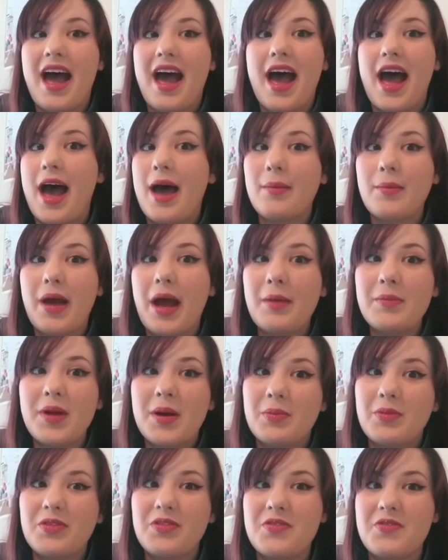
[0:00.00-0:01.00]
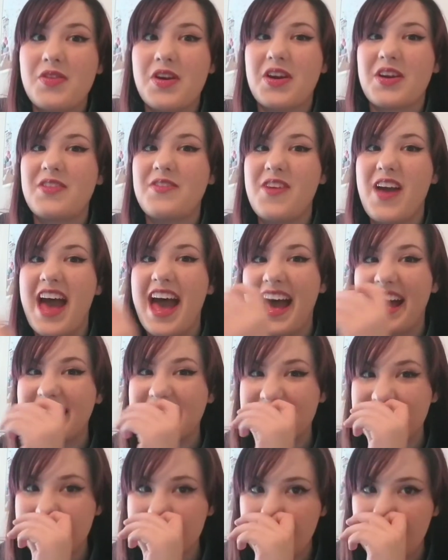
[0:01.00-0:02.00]
I'm not moving very
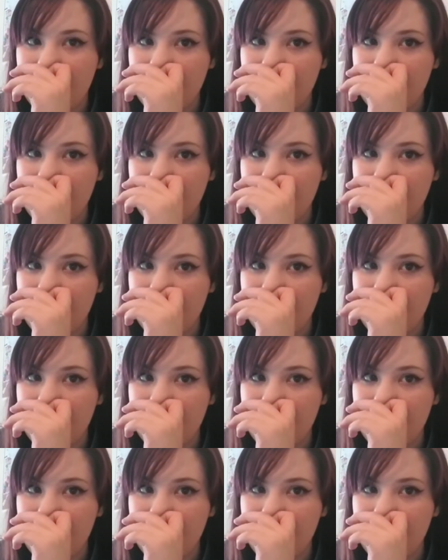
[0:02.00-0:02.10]
fast.